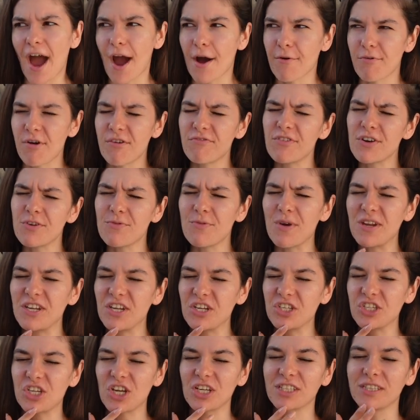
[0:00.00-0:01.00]
However, when
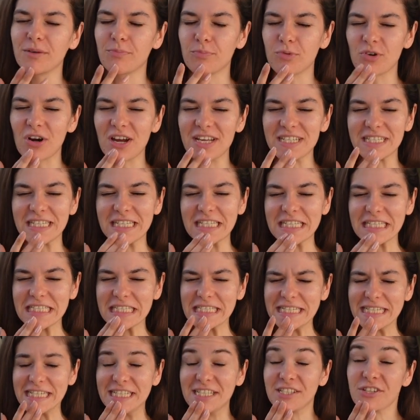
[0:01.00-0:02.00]
I checked the
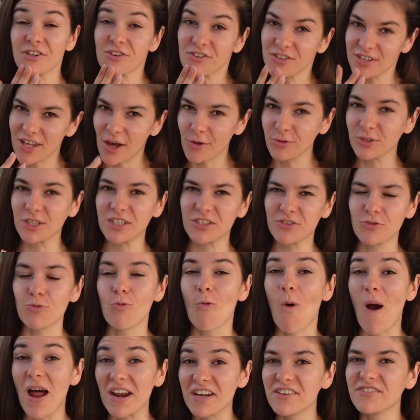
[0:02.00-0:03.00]
prices, it turned out that
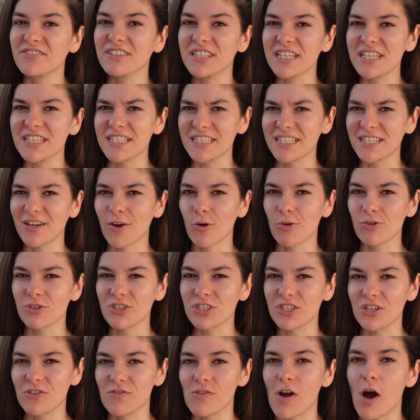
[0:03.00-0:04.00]
one of these
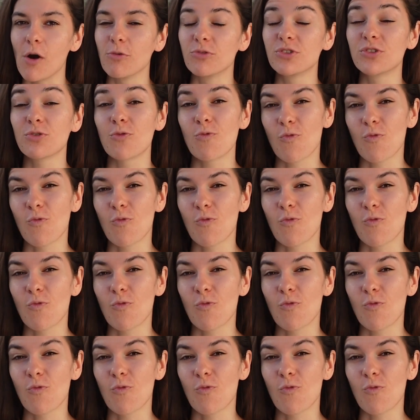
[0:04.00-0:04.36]
cost around